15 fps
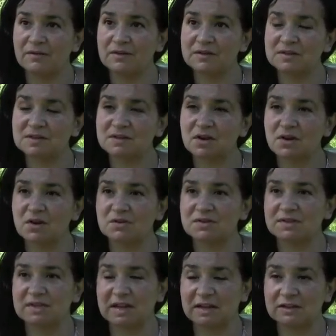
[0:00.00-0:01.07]
This is our
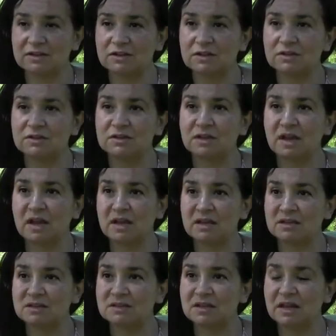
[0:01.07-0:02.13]
standard,
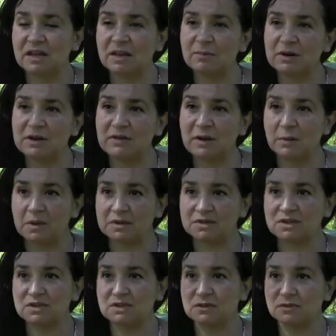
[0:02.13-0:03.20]
and anybody that
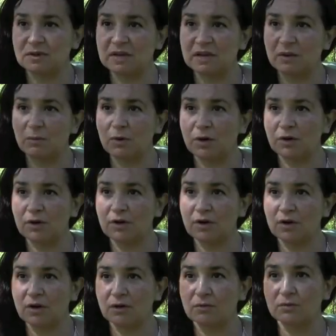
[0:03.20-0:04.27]
wants to do any work on
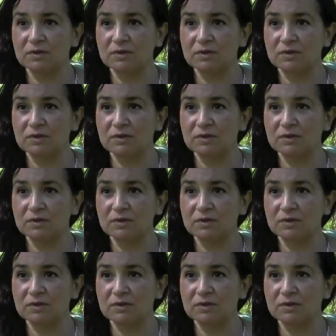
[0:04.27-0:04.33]
our